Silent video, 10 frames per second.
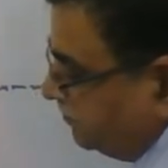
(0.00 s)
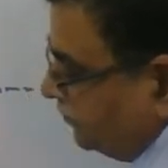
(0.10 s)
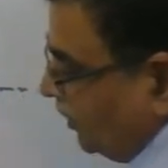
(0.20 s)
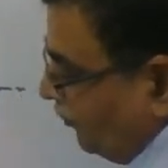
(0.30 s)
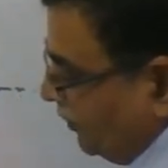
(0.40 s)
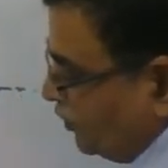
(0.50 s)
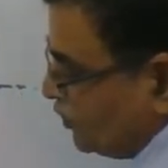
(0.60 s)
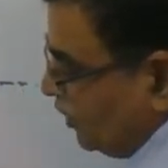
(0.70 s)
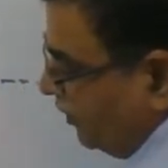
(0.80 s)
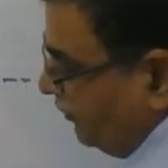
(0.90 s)
Now when you
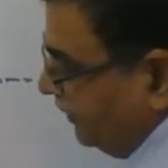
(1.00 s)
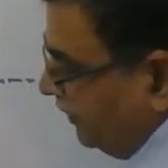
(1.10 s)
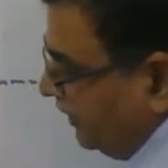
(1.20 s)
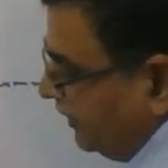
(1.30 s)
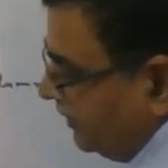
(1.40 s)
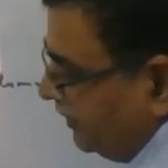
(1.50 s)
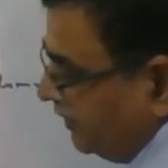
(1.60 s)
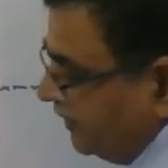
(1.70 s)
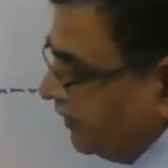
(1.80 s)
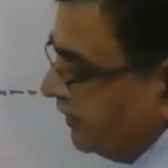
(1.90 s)
solve it, A and A
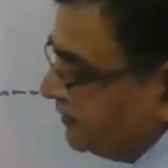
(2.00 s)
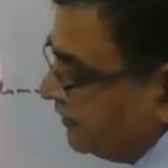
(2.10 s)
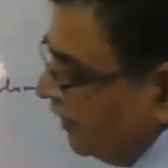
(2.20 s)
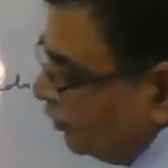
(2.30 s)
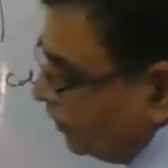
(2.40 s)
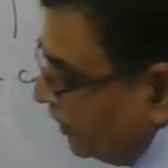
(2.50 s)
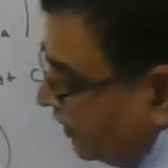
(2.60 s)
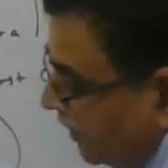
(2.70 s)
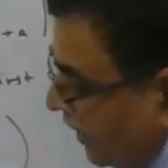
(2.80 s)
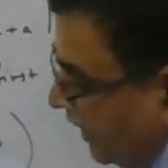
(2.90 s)
get cancelled out.
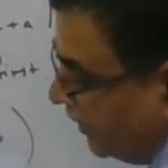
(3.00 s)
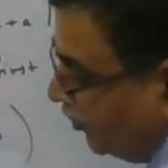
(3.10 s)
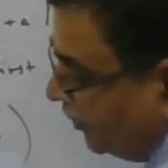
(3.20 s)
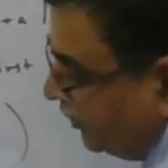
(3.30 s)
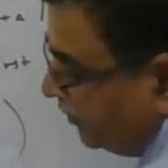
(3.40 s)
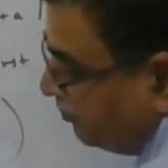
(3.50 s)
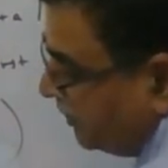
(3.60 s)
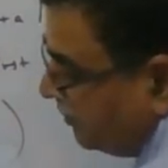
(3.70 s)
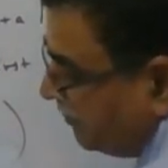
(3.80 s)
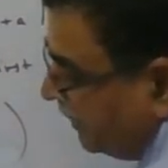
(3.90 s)
I got it
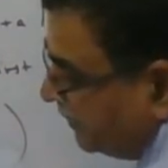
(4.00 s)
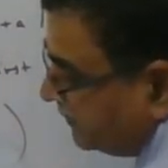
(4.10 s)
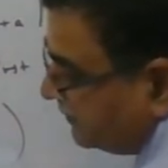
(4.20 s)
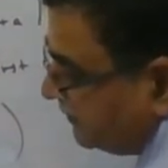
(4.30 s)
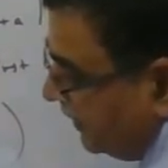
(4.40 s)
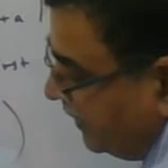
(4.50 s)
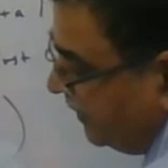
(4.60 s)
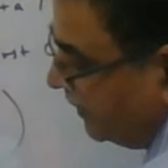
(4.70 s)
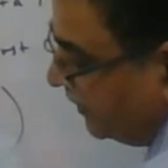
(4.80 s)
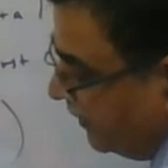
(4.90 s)
B minus
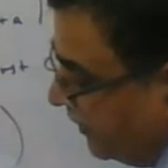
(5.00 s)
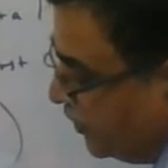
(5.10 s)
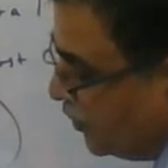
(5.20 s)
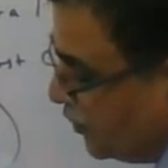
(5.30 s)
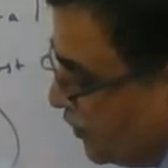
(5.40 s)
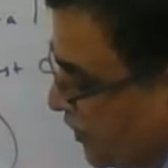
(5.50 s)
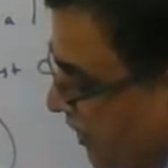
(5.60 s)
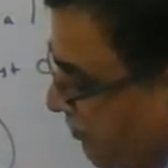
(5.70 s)
A into C